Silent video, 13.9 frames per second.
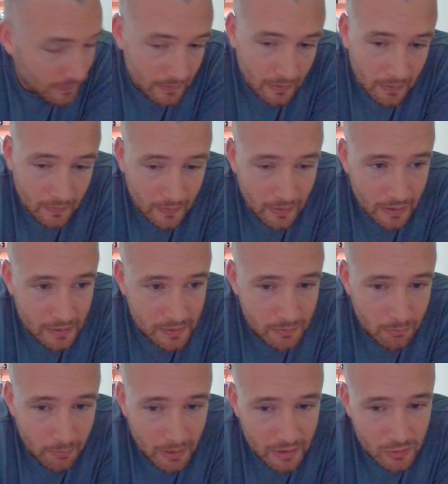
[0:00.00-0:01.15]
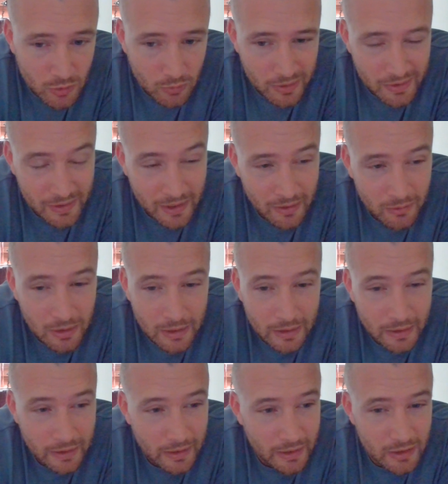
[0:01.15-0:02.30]
that this picture is now,
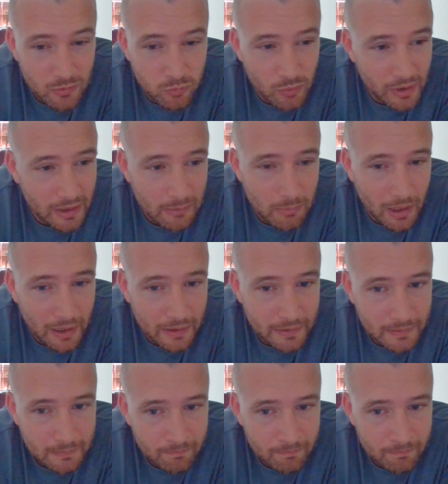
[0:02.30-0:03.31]
it's really bad.